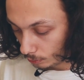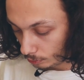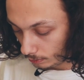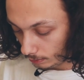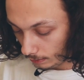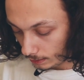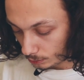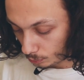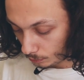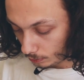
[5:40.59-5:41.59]
Go to the
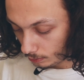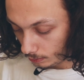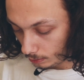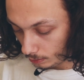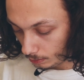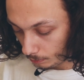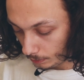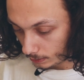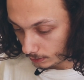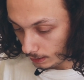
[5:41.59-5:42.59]
last one and
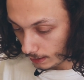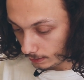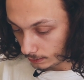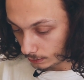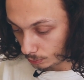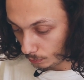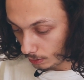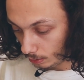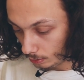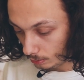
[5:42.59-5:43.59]
paste the edits as
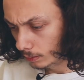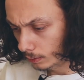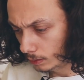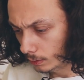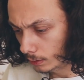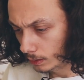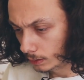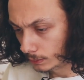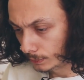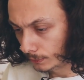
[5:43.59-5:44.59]
well.
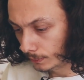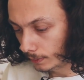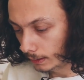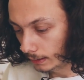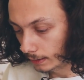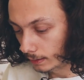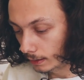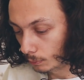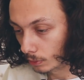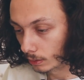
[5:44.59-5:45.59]
It's fine like
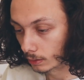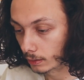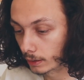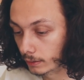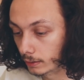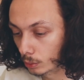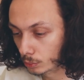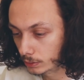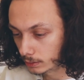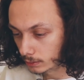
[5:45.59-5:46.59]
that. I want to get
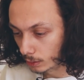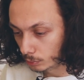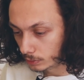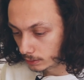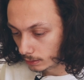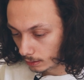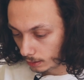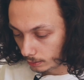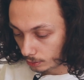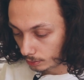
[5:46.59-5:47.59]
those
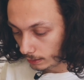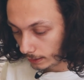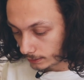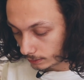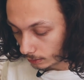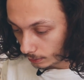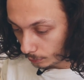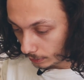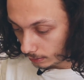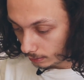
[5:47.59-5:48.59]
neon lights glowing.